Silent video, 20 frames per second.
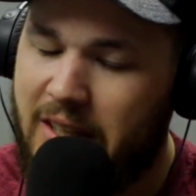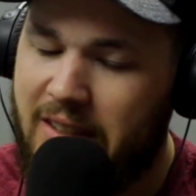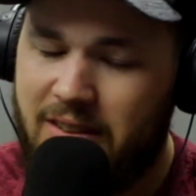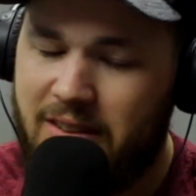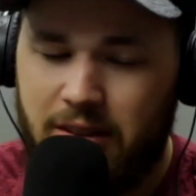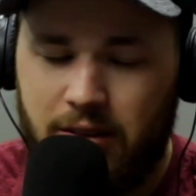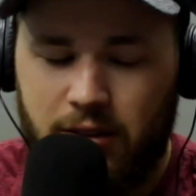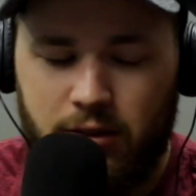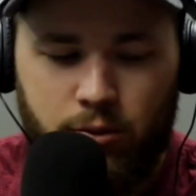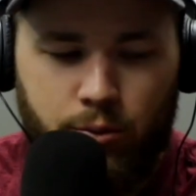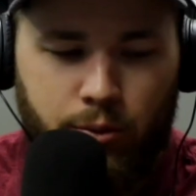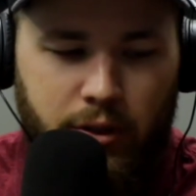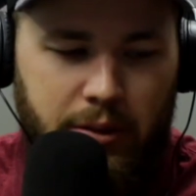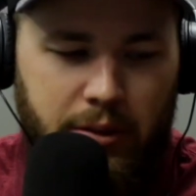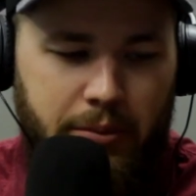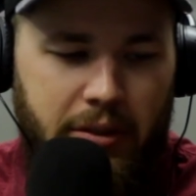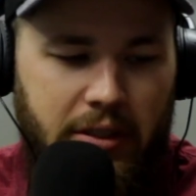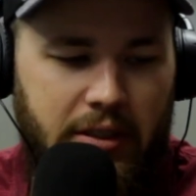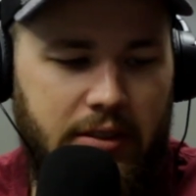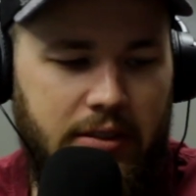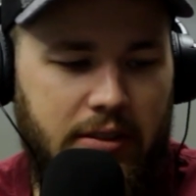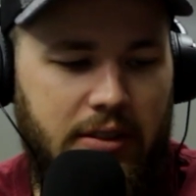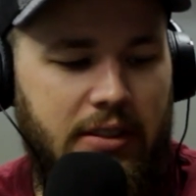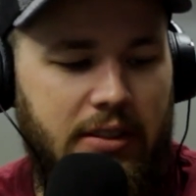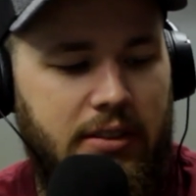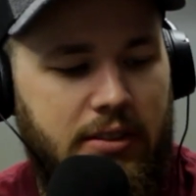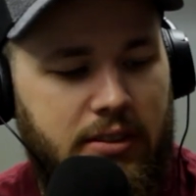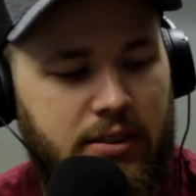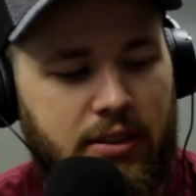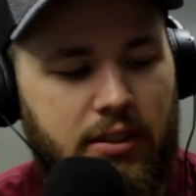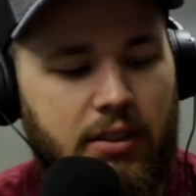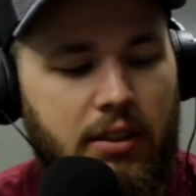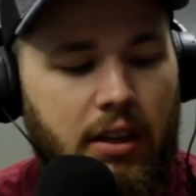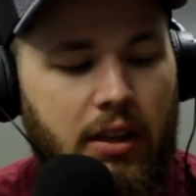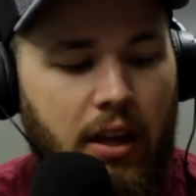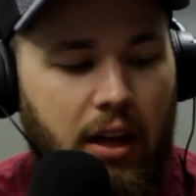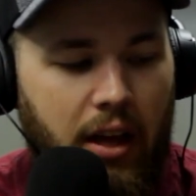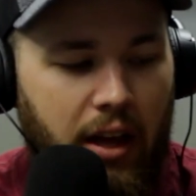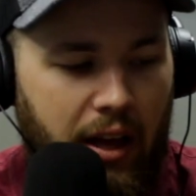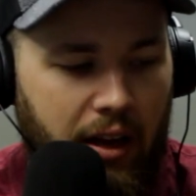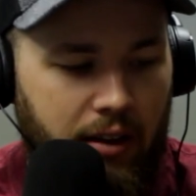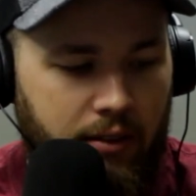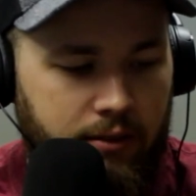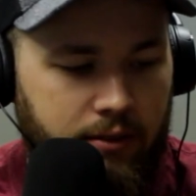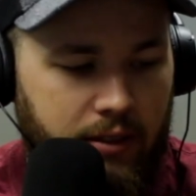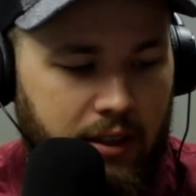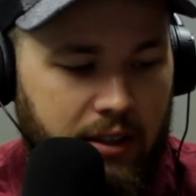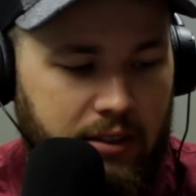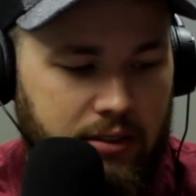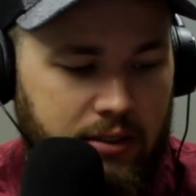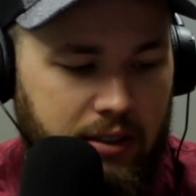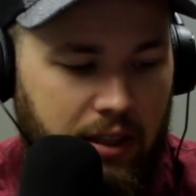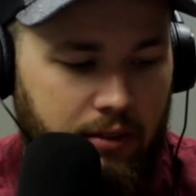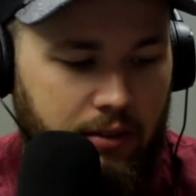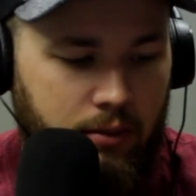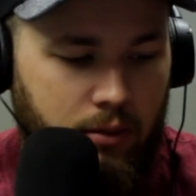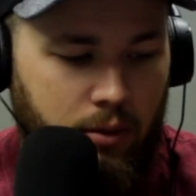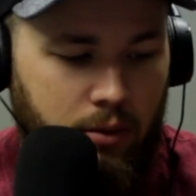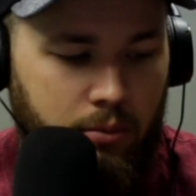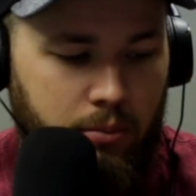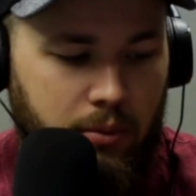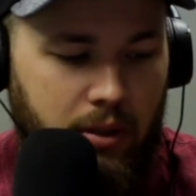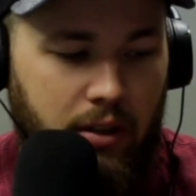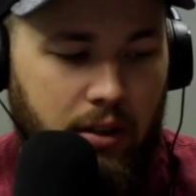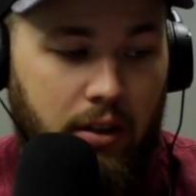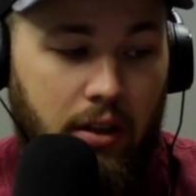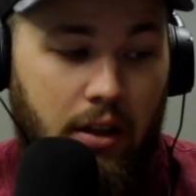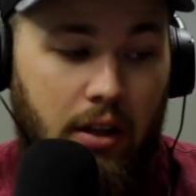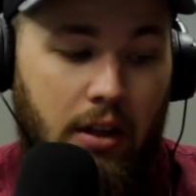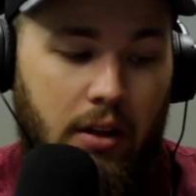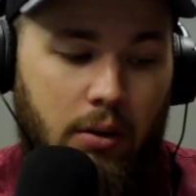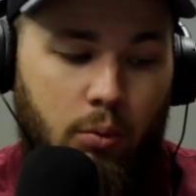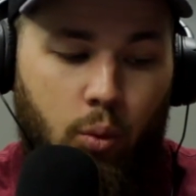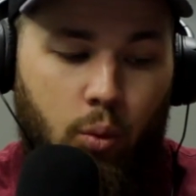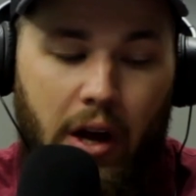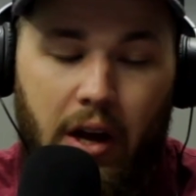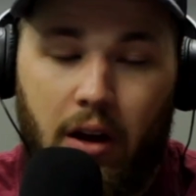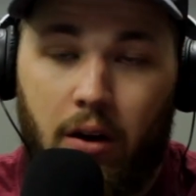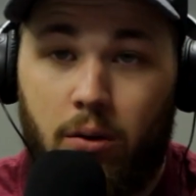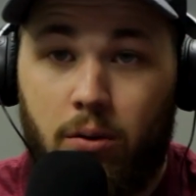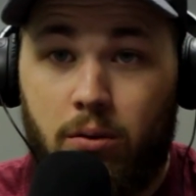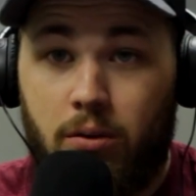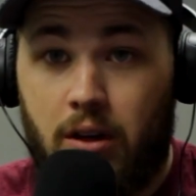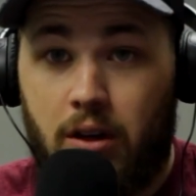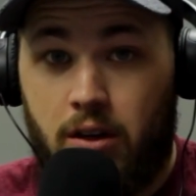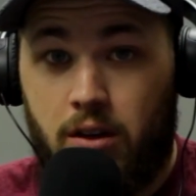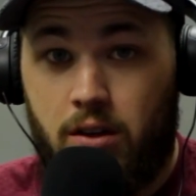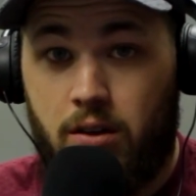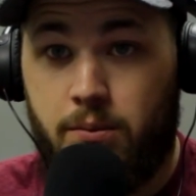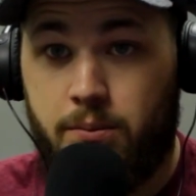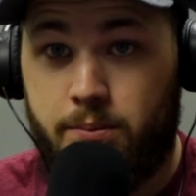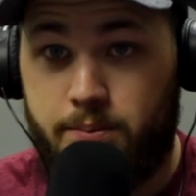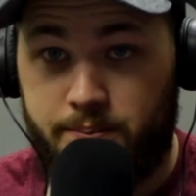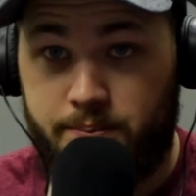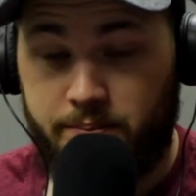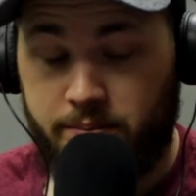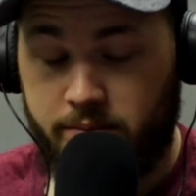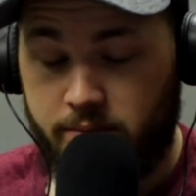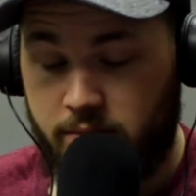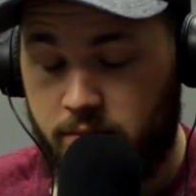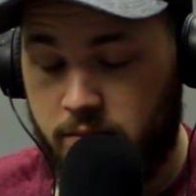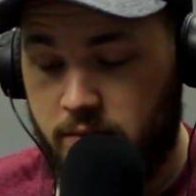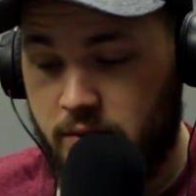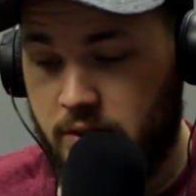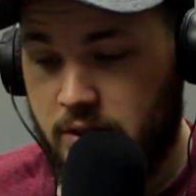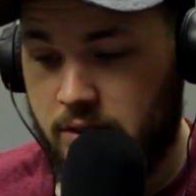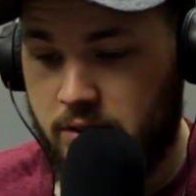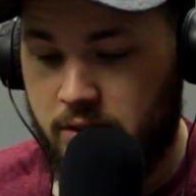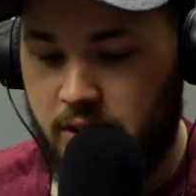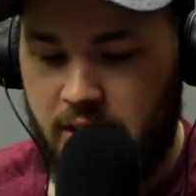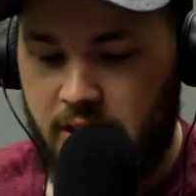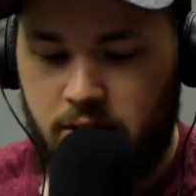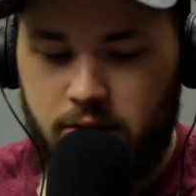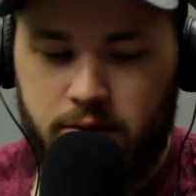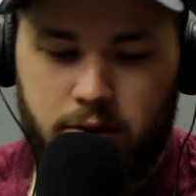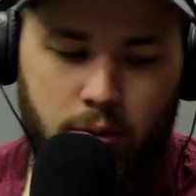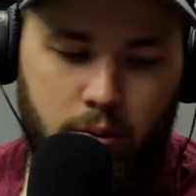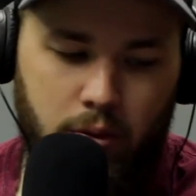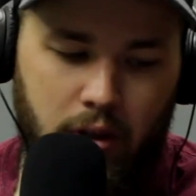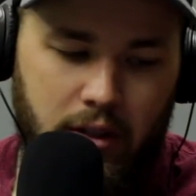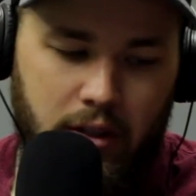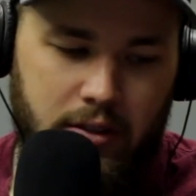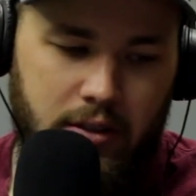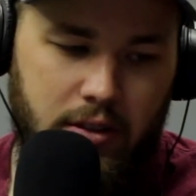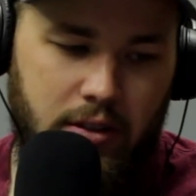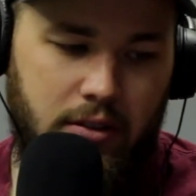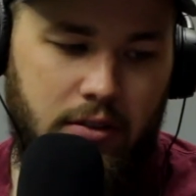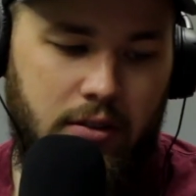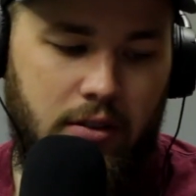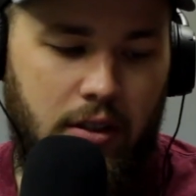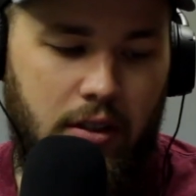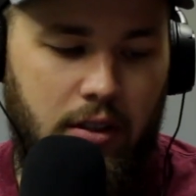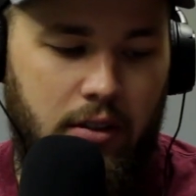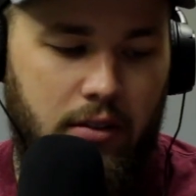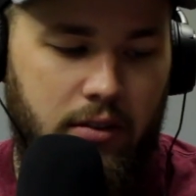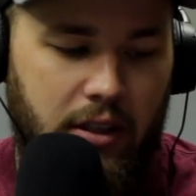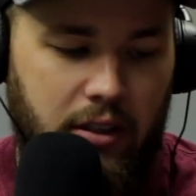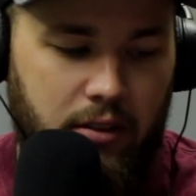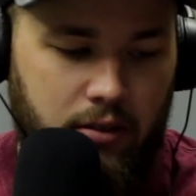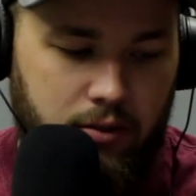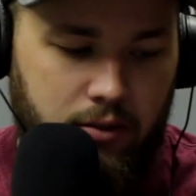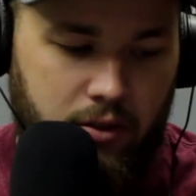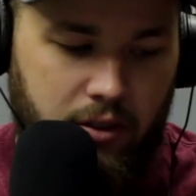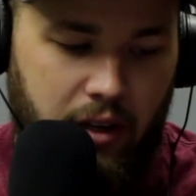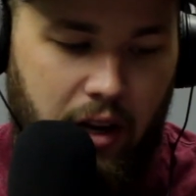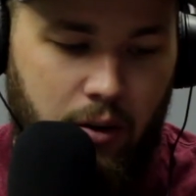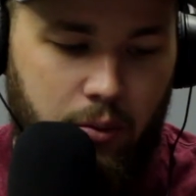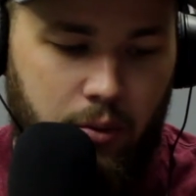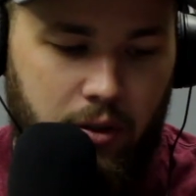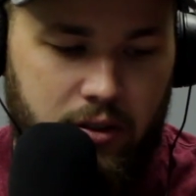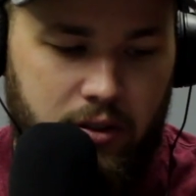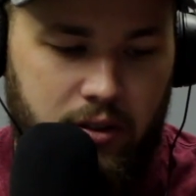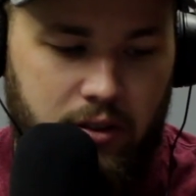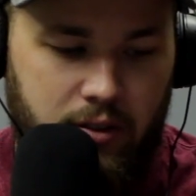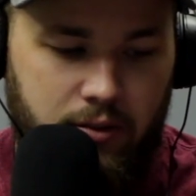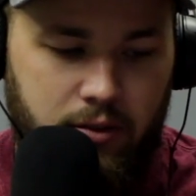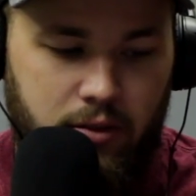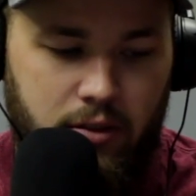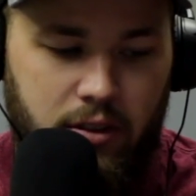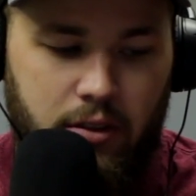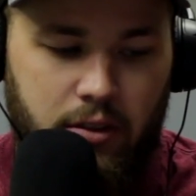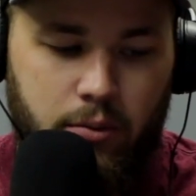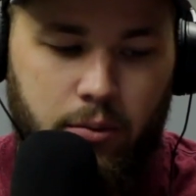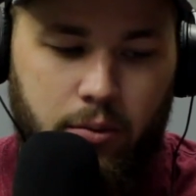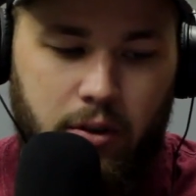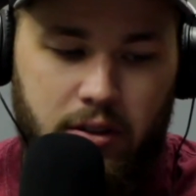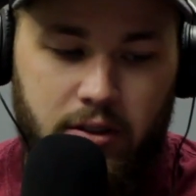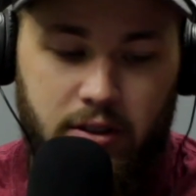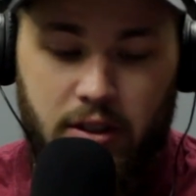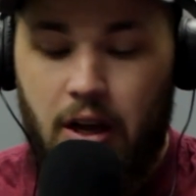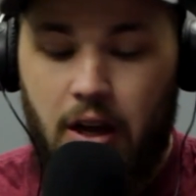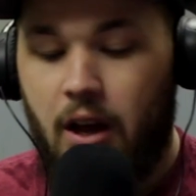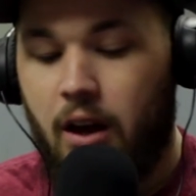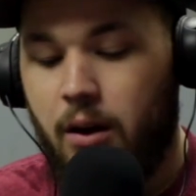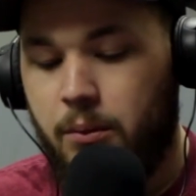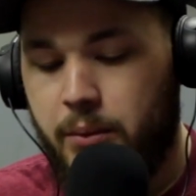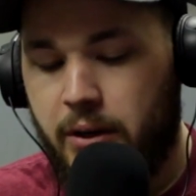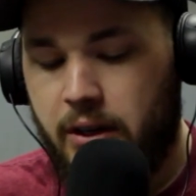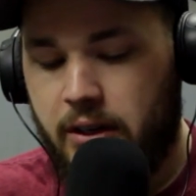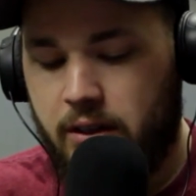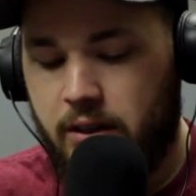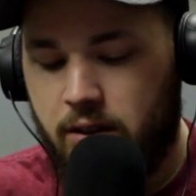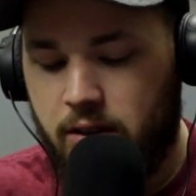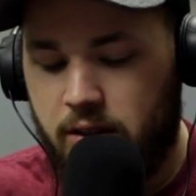Is it the 20 minutes? Let's see how fast that rode by. Wow. Thanks for watching. Thanks for not watching if you didn't watch. But